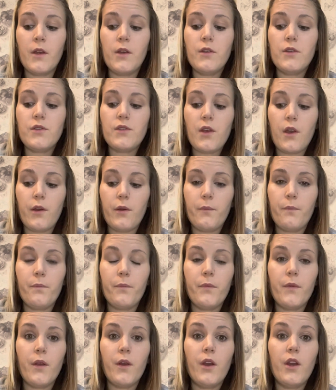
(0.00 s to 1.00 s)
So
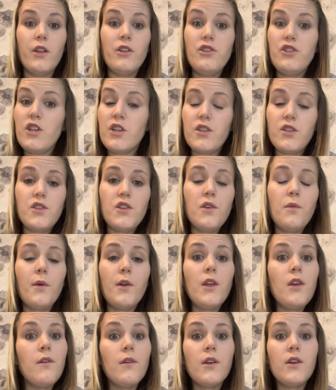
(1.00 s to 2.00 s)
just do
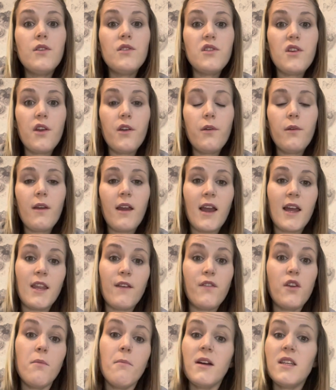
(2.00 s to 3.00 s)
what you can do, and
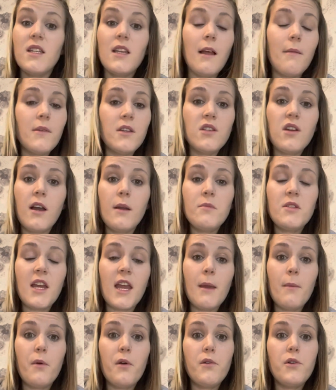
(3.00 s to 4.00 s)
if you muddle up the
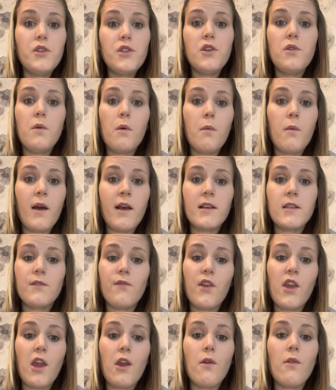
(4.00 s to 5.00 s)
timetable and do what works for
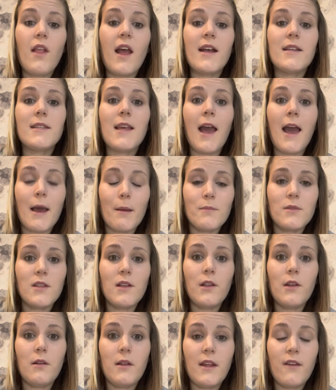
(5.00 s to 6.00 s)
you, that's
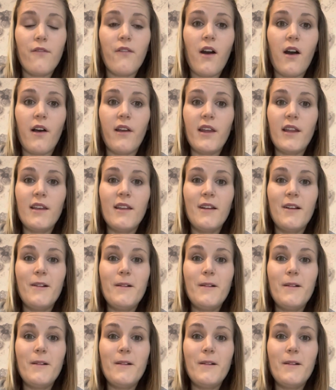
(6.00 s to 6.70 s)
absolutely fine.